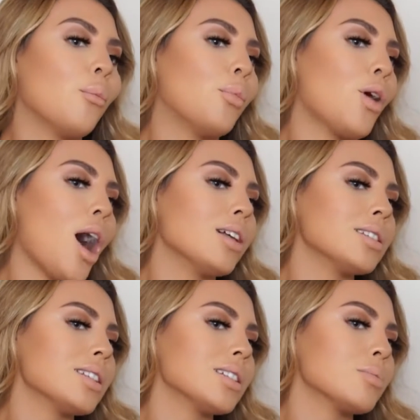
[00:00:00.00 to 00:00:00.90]
bronze
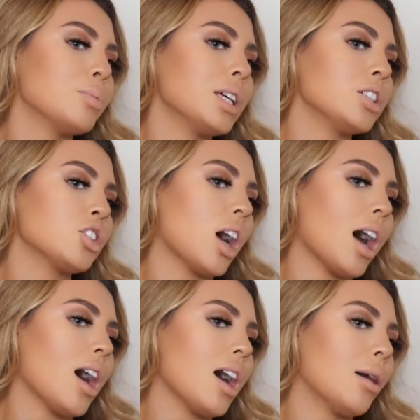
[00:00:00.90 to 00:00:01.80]
this beach
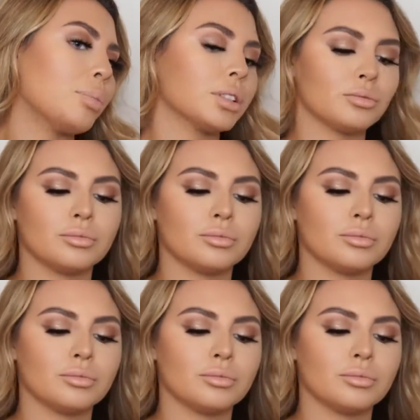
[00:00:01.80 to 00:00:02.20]
up.